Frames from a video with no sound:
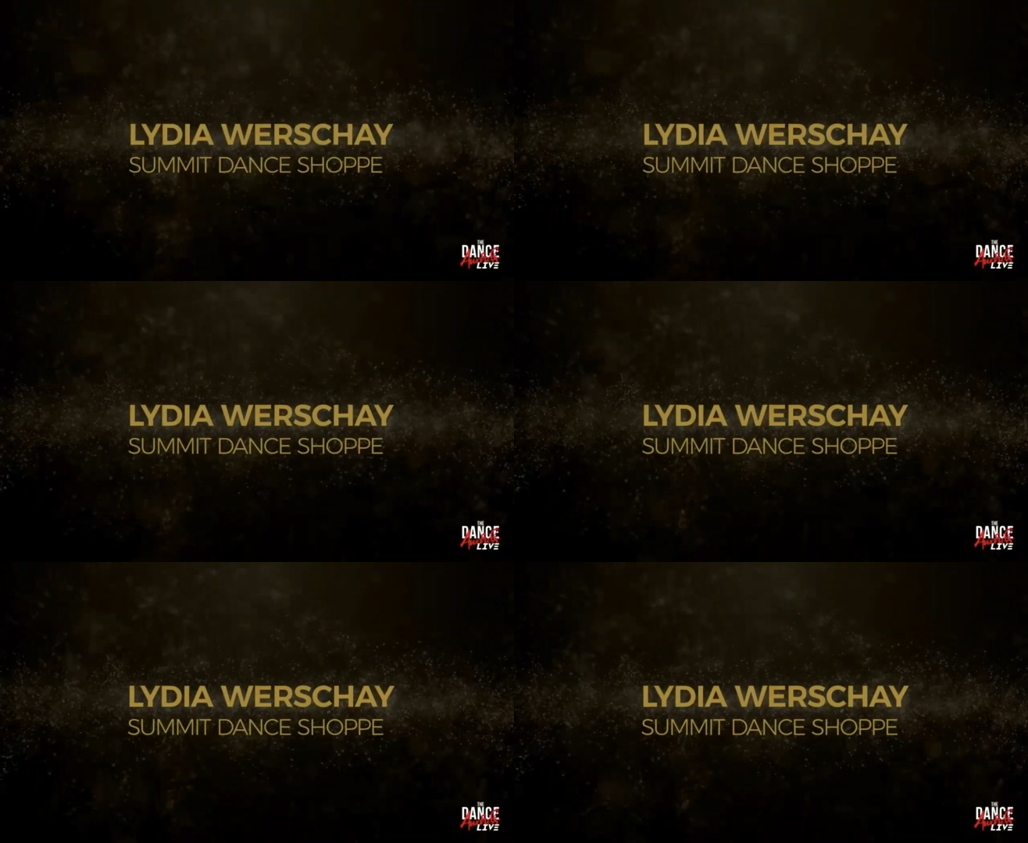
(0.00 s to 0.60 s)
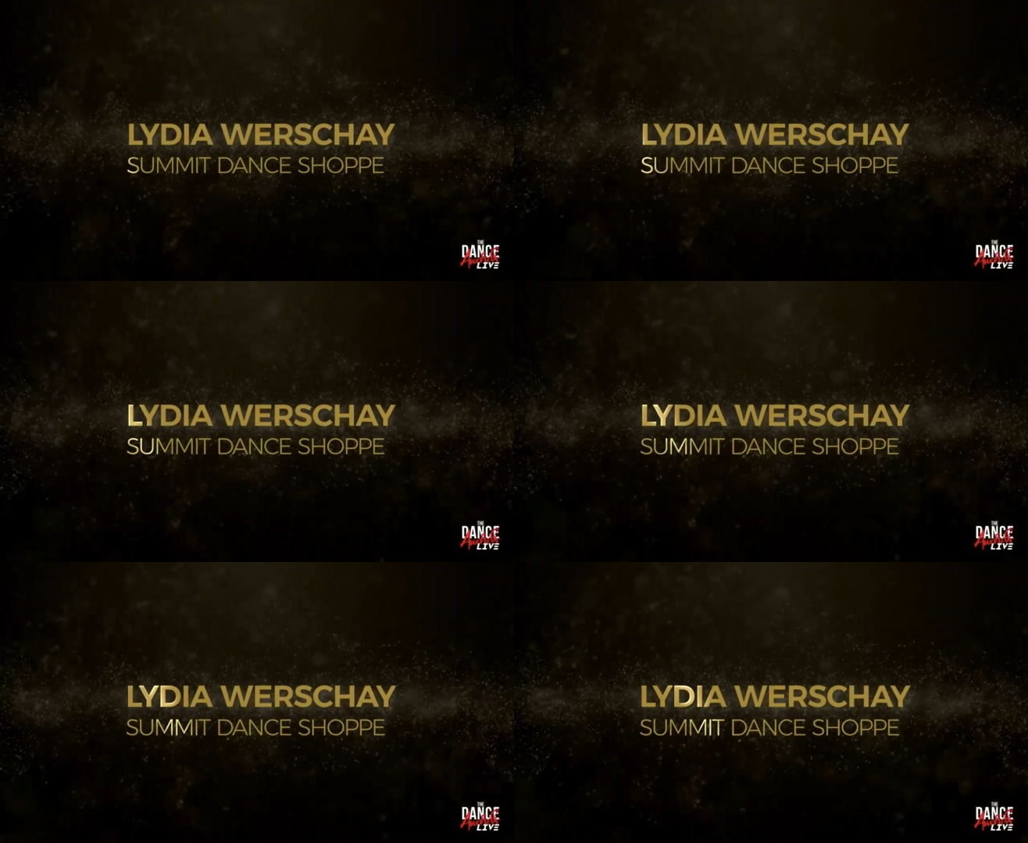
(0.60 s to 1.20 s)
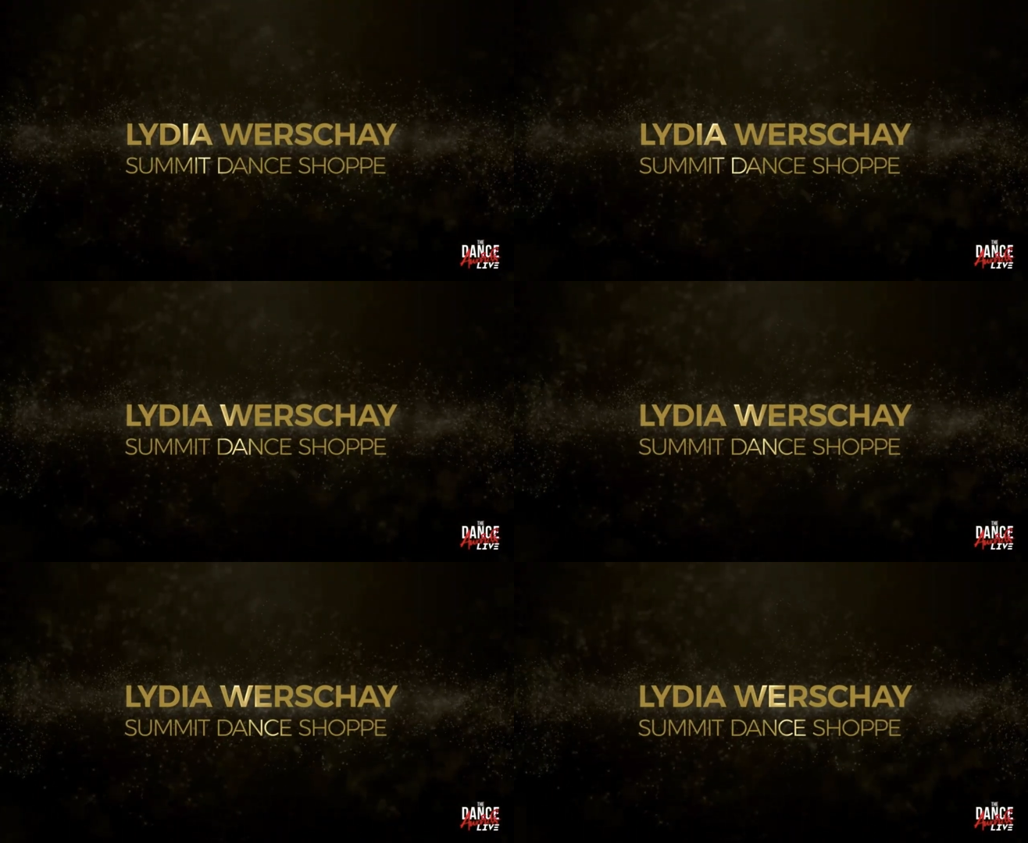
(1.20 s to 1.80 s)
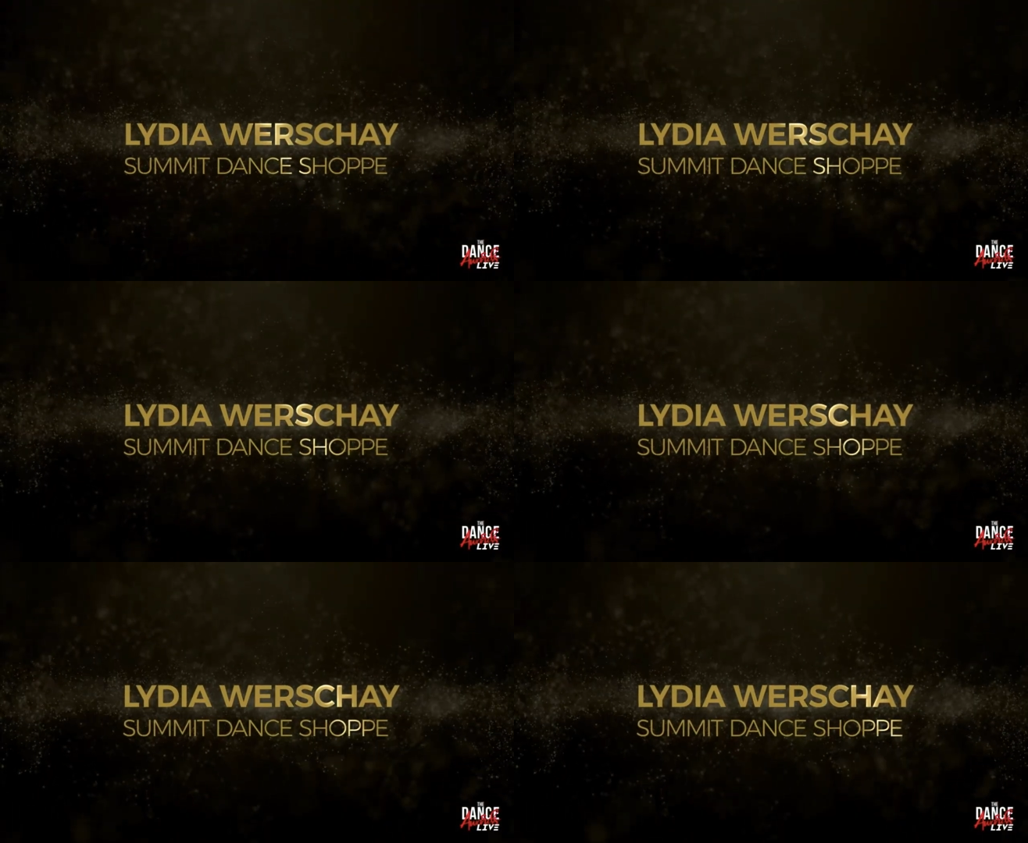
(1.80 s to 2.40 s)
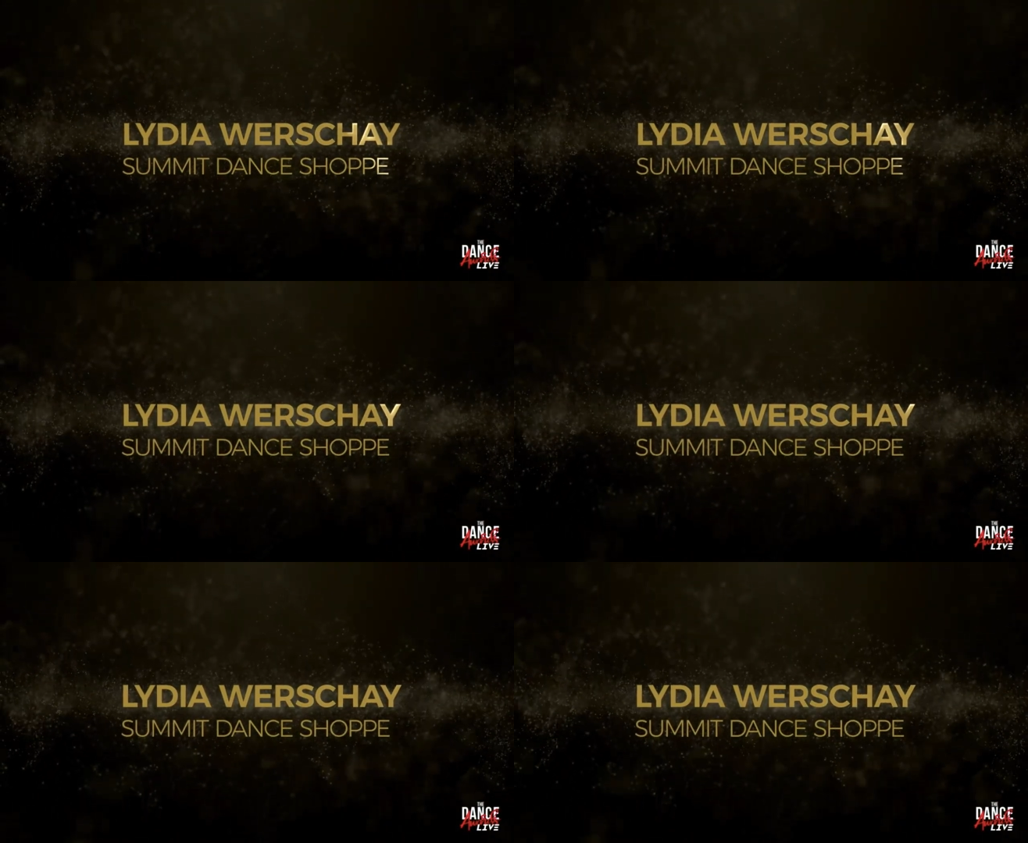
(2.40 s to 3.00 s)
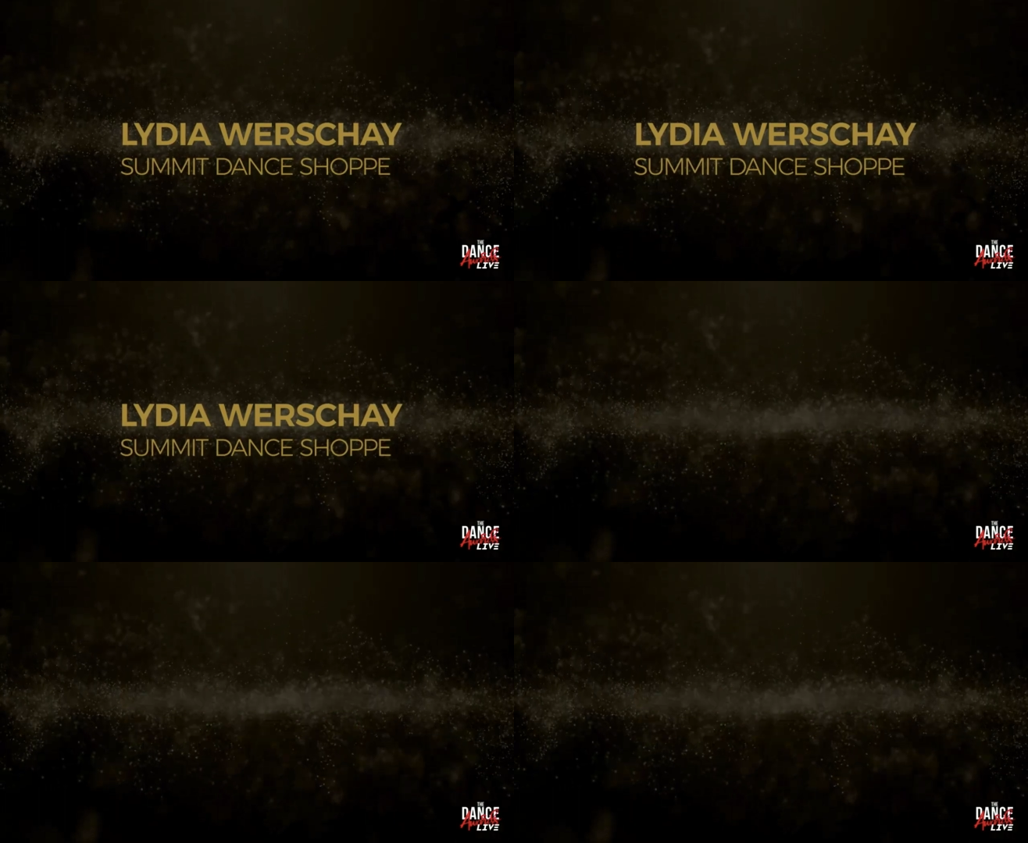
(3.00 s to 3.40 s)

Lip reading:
No face is visible, so there are no lips to read.